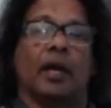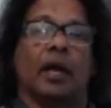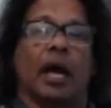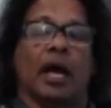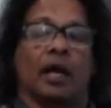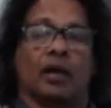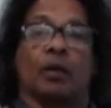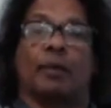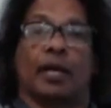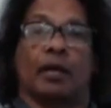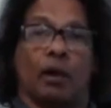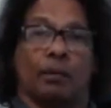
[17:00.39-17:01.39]
uh, could
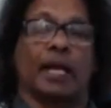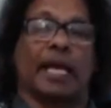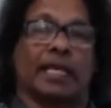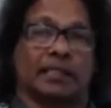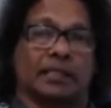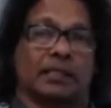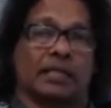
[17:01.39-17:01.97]
be complex.